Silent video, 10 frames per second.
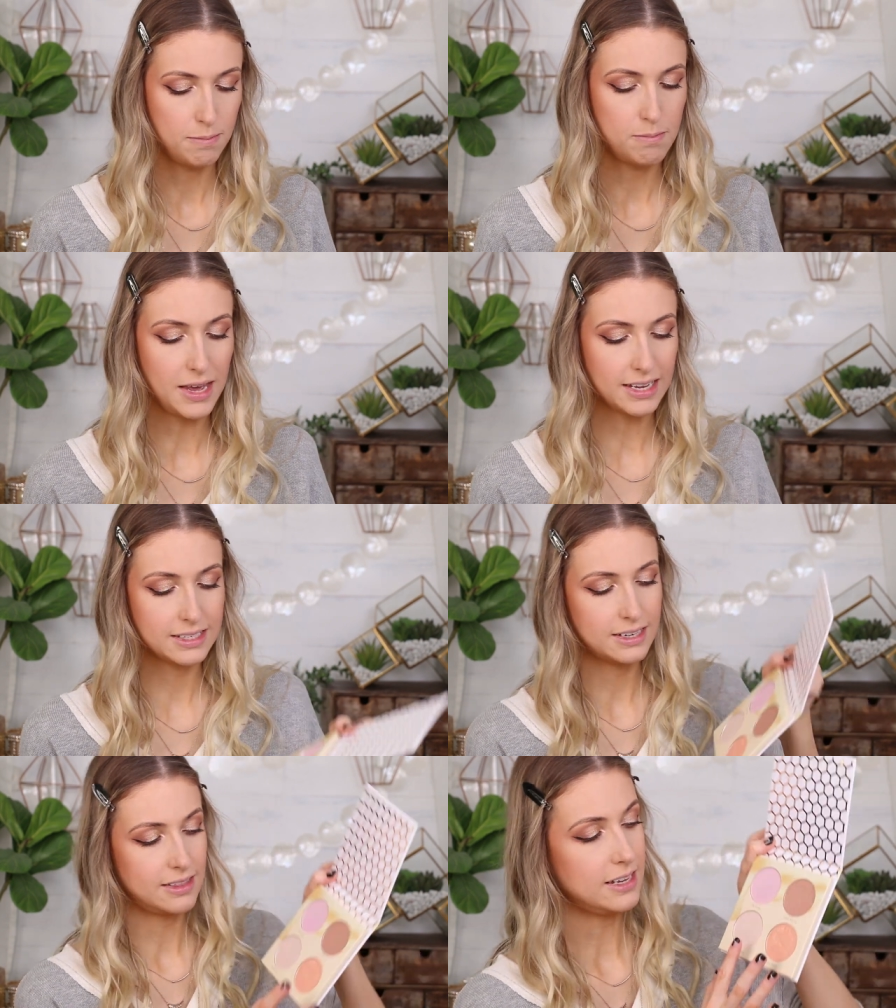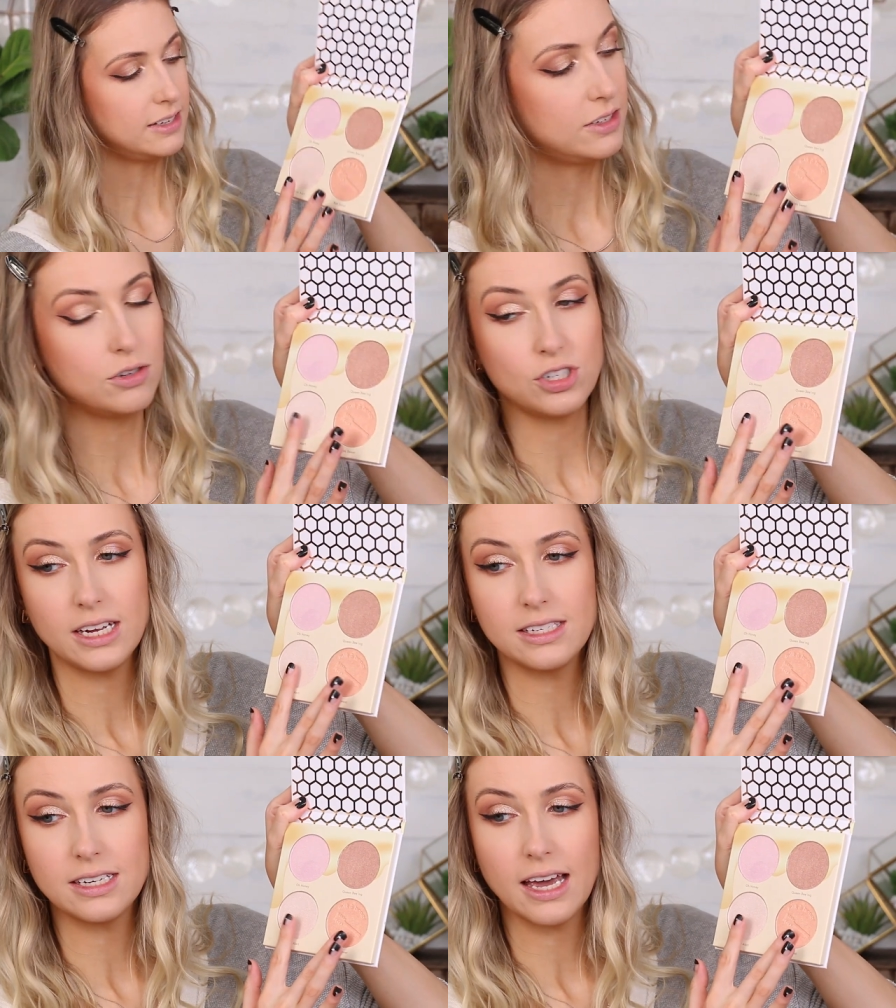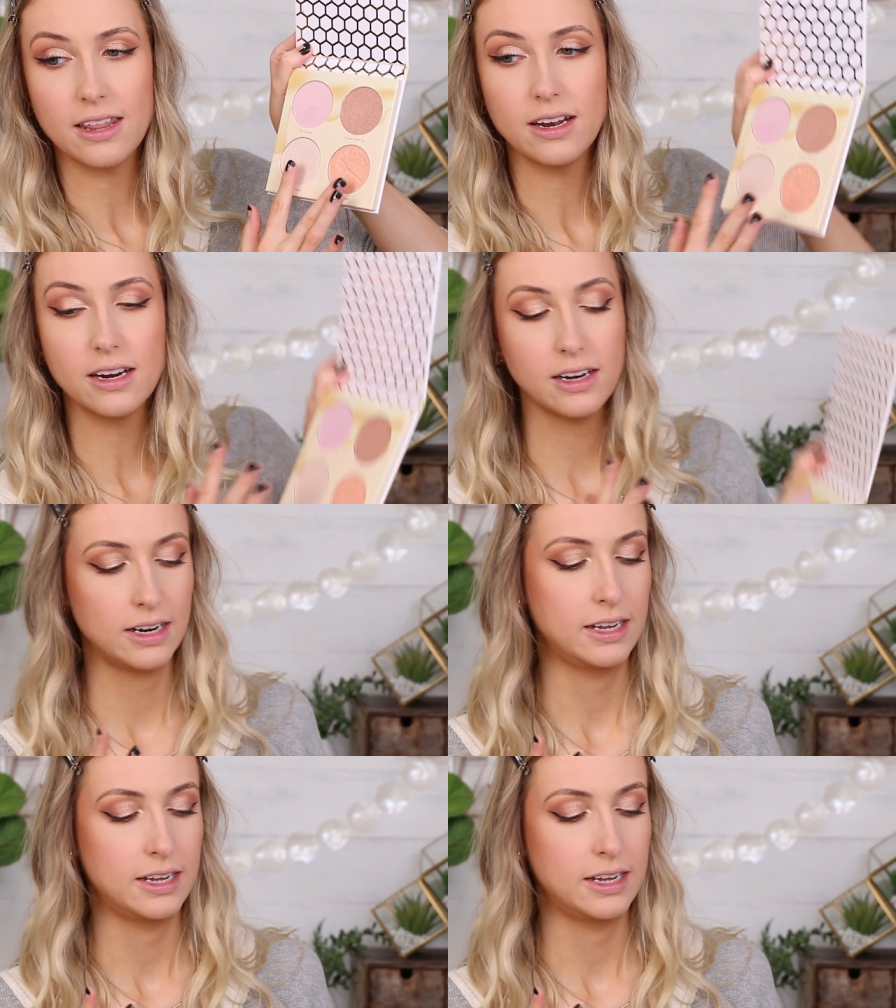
Mixed these two shades together.